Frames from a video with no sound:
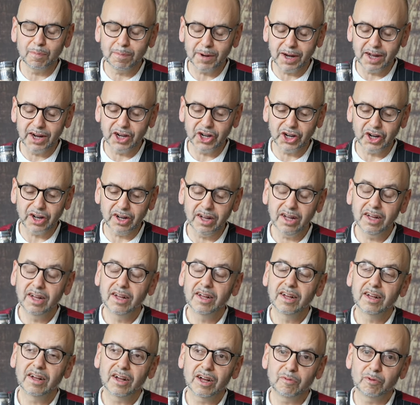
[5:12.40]
pleasure,
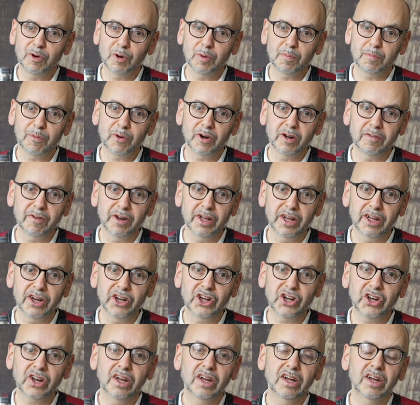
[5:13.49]
a real
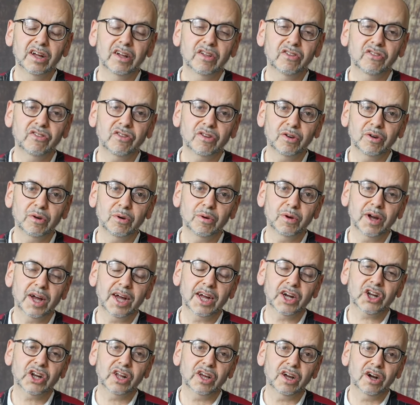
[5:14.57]
privilege to
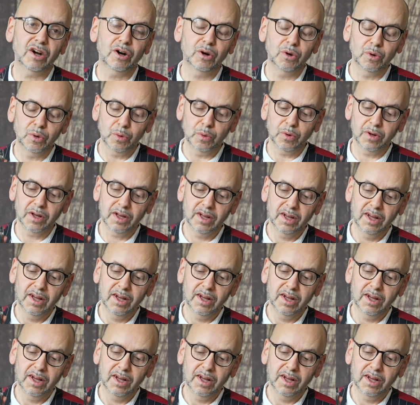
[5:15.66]
actually hold